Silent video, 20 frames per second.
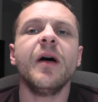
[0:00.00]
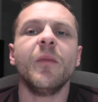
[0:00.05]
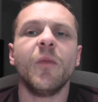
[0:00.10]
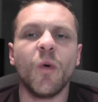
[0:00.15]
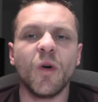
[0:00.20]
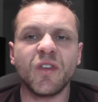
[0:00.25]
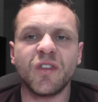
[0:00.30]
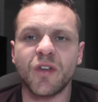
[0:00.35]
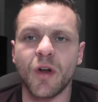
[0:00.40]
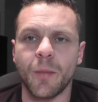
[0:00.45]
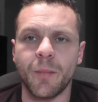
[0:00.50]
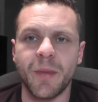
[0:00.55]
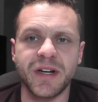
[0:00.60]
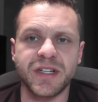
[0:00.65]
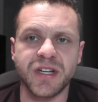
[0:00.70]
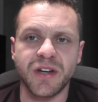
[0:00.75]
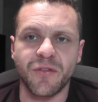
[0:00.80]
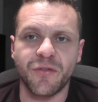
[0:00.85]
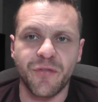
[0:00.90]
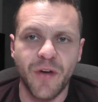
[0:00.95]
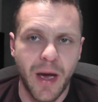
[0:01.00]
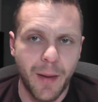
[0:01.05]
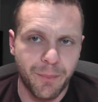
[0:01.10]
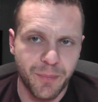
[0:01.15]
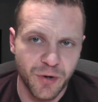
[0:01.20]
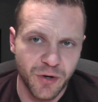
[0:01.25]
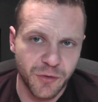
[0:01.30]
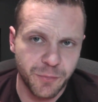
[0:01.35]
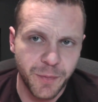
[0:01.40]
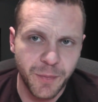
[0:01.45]
Once you start mentioning fat
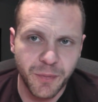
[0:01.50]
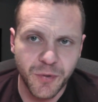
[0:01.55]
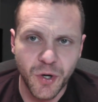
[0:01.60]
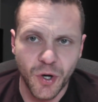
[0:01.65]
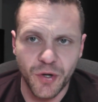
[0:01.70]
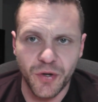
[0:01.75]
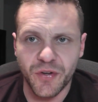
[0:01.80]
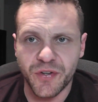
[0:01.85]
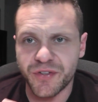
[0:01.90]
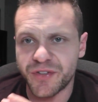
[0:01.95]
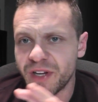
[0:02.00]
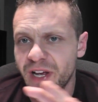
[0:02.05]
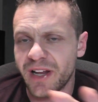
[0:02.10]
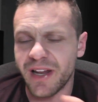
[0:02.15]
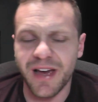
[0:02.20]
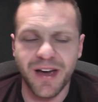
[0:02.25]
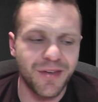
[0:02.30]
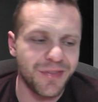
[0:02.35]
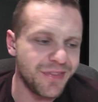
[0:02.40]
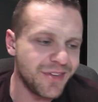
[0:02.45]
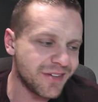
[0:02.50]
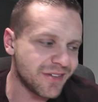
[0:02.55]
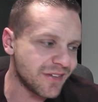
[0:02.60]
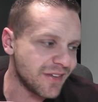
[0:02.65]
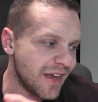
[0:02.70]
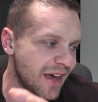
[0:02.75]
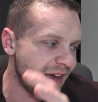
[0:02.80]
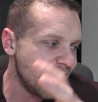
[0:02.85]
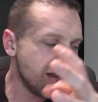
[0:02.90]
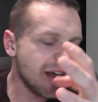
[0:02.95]
burners, people call you a sellout and this
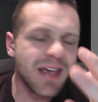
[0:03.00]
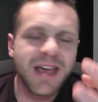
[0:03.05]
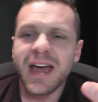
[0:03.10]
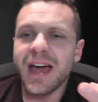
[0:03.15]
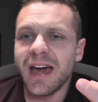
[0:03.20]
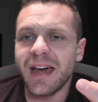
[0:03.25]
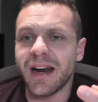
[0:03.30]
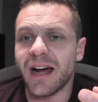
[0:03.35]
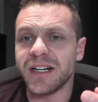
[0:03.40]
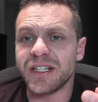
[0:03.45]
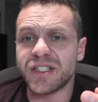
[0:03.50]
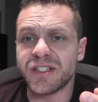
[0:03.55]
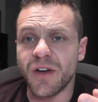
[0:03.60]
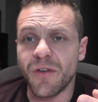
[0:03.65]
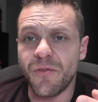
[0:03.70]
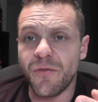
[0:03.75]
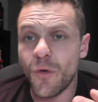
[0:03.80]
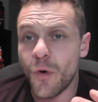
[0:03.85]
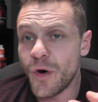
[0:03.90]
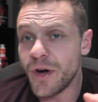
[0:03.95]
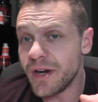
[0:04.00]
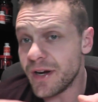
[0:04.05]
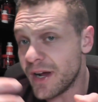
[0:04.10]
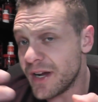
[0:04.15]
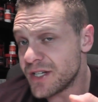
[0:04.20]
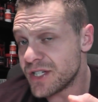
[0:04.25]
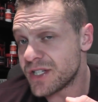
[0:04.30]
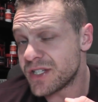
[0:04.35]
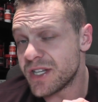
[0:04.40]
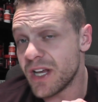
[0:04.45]
and that. And I just avoid it. I
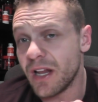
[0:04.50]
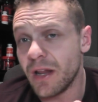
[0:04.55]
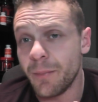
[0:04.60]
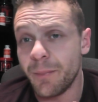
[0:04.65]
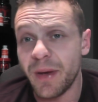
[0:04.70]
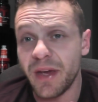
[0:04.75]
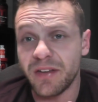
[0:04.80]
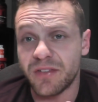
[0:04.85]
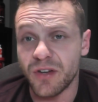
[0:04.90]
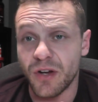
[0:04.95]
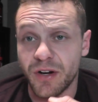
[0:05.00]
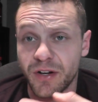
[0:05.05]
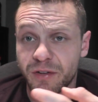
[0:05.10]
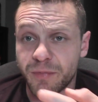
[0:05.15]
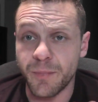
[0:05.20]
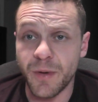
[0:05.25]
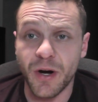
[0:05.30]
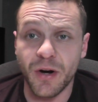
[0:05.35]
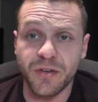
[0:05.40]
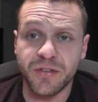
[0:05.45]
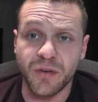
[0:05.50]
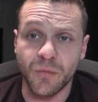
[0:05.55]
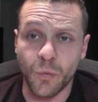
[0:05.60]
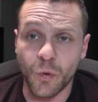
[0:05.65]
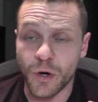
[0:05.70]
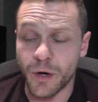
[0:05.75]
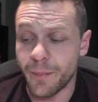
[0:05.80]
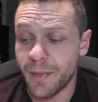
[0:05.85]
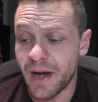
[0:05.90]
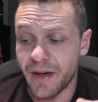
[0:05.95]
just sell it based on its merits and
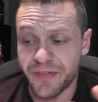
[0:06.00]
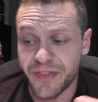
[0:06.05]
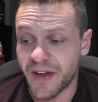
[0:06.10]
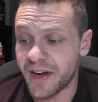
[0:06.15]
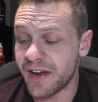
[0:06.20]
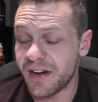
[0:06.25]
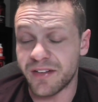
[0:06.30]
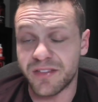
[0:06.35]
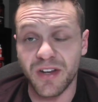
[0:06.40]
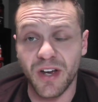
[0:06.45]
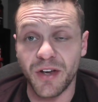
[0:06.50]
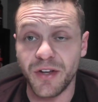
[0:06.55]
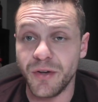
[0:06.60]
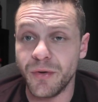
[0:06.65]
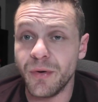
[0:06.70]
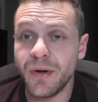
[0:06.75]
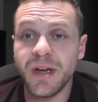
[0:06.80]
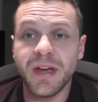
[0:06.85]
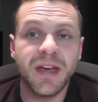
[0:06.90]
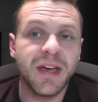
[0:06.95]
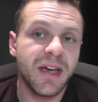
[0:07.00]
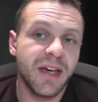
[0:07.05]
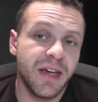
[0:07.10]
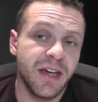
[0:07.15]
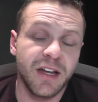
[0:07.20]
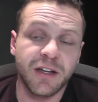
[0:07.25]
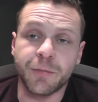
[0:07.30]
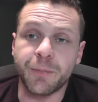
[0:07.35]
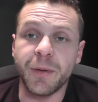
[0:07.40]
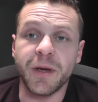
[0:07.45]
word of mouth. I gotta tell you,
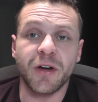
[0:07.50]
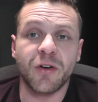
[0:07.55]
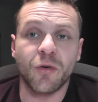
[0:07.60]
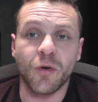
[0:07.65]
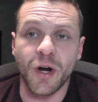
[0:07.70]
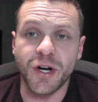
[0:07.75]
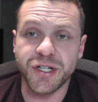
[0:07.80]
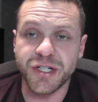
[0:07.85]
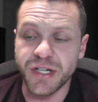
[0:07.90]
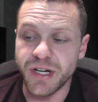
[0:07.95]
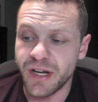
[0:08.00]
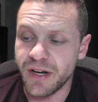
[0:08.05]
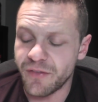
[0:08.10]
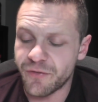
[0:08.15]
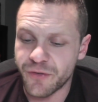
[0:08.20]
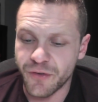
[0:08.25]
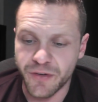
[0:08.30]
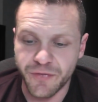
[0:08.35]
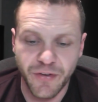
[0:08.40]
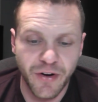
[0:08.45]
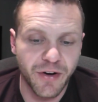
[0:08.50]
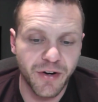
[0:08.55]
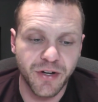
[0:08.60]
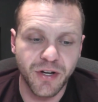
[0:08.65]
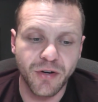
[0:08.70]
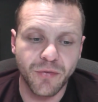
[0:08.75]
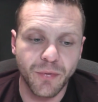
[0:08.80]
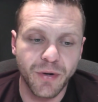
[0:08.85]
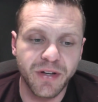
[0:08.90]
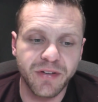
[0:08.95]
it's been crushing it, and for very
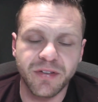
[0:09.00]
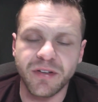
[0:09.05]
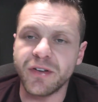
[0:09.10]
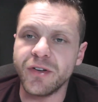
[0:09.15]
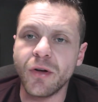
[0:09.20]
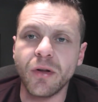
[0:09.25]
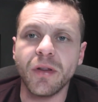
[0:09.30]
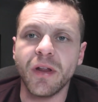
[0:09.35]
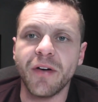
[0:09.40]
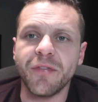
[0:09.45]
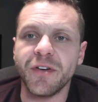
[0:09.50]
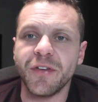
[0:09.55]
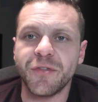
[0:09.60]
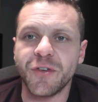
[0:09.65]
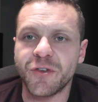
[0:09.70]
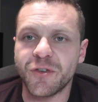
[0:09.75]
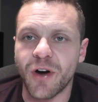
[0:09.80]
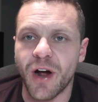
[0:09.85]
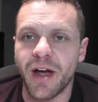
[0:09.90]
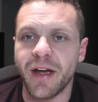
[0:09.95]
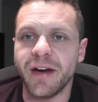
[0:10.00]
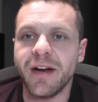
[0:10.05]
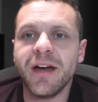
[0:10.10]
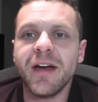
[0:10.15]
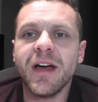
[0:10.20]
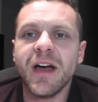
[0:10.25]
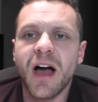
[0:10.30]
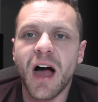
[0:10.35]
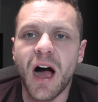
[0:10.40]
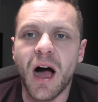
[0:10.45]
good reason. You'll love it if you try
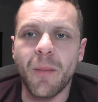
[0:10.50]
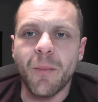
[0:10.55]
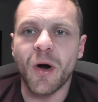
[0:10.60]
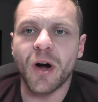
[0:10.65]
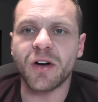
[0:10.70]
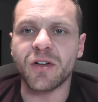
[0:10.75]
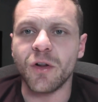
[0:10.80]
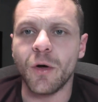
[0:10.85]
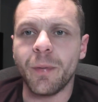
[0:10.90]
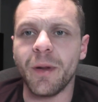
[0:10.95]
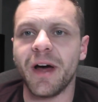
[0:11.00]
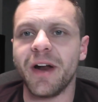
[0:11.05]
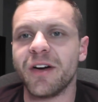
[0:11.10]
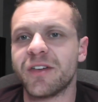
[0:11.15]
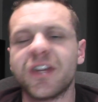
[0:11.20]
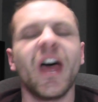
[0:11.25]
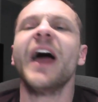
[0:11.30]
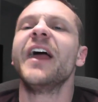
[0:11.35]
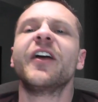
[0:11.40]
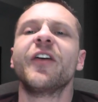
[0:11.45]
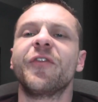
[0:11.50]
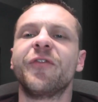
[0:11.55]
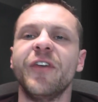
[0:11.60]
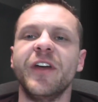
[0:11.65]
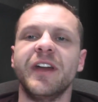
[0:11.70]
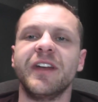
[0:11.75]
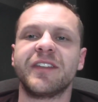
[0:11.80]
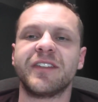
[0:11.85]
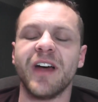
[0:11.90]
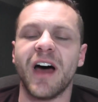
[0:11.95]
it. I'm Marc Lobliner,
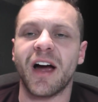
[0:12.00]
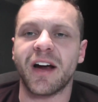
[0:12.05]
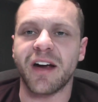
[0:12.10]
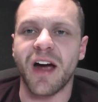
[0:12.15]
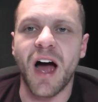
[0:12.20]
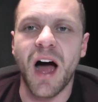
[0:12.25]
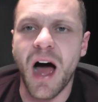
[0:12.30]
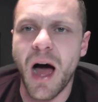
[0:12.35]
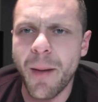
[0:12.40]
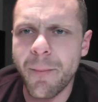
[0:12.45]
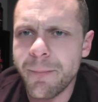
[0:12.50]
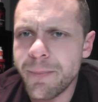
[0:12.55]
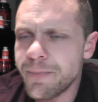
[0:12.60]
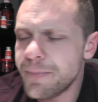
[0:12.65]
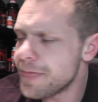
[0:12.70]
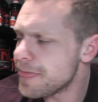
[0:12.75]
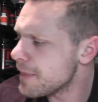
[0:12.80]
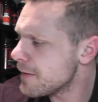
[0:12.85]
TigerFitness.com.